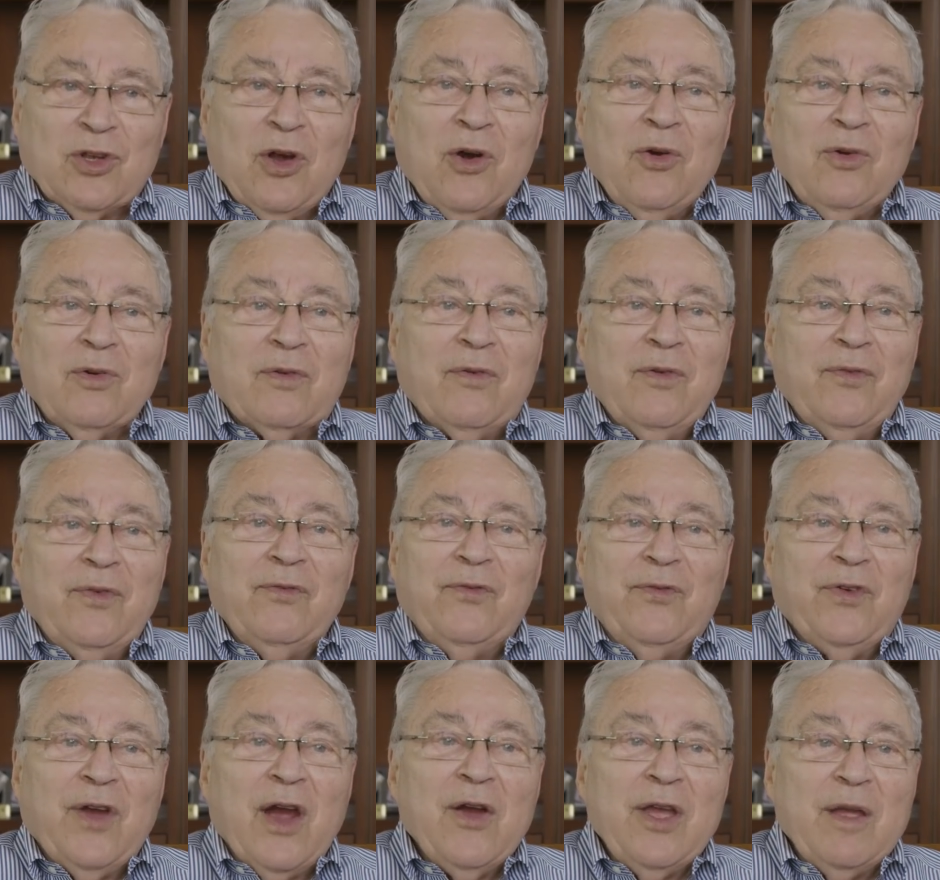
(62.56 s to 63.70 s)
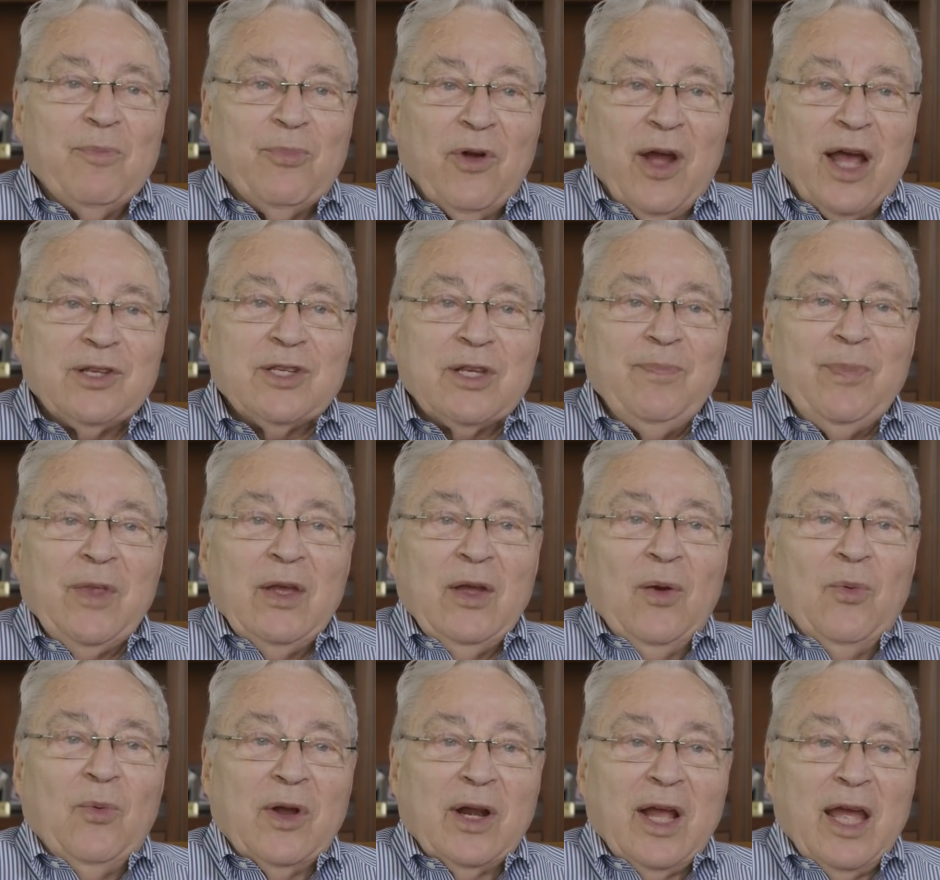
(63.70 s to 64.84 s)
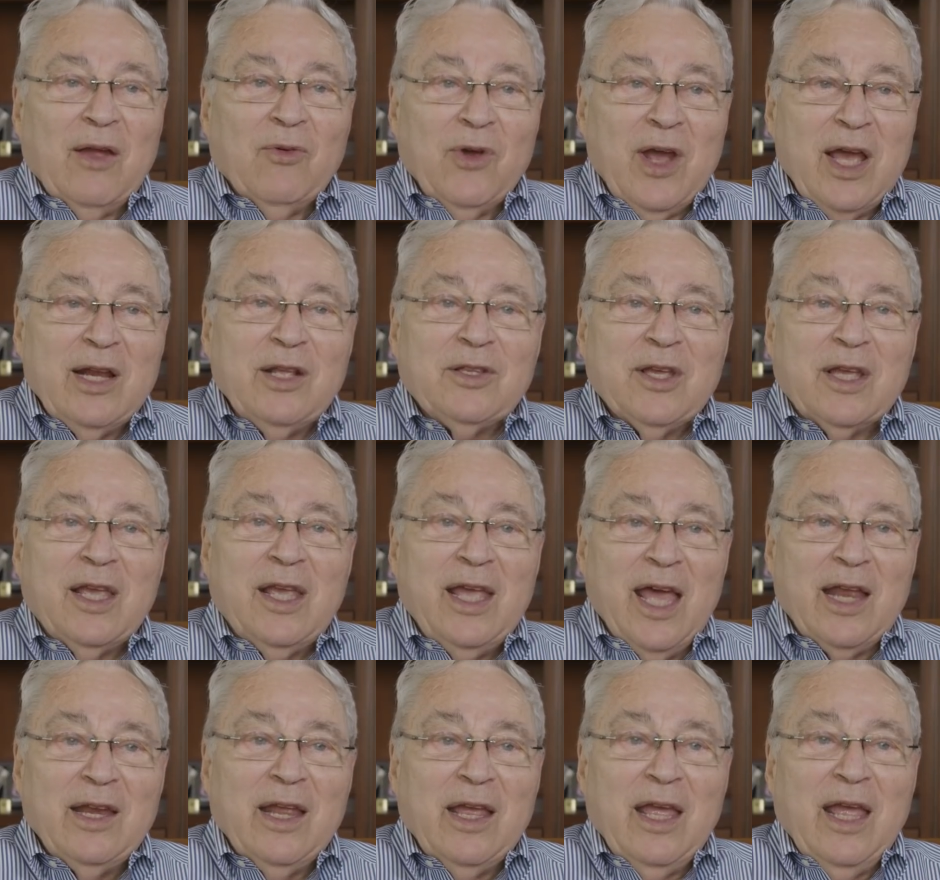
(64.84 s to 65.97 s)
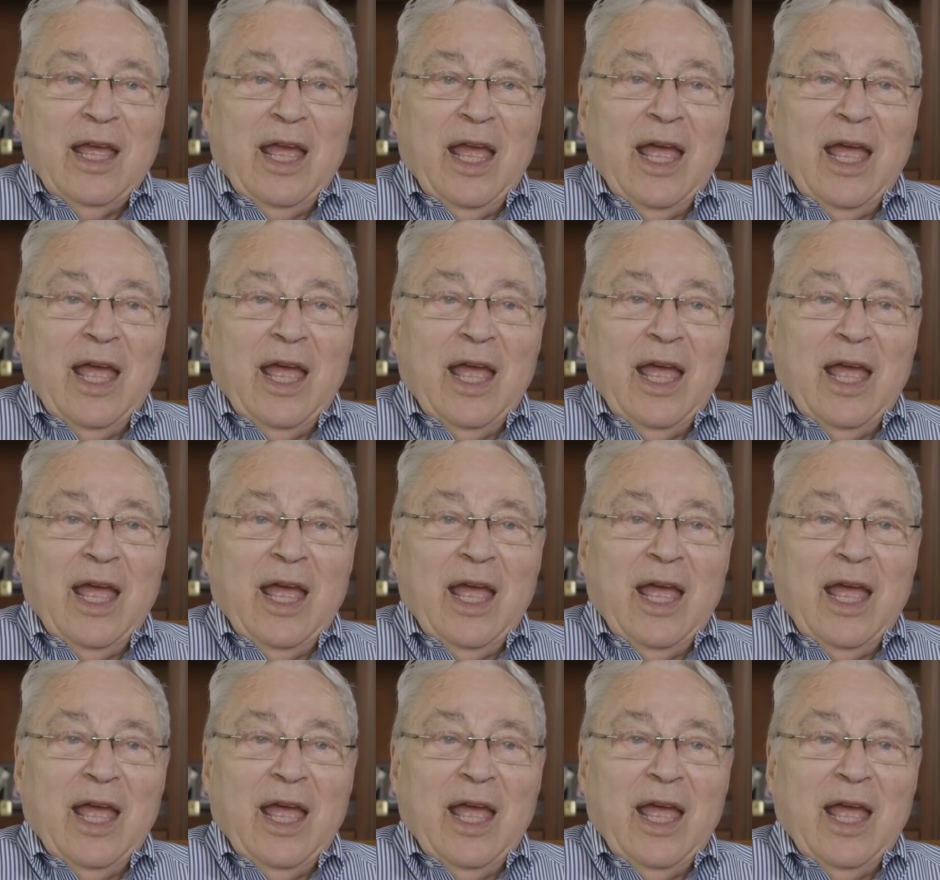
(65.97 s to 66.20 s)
so very impressed when I ran into Kent,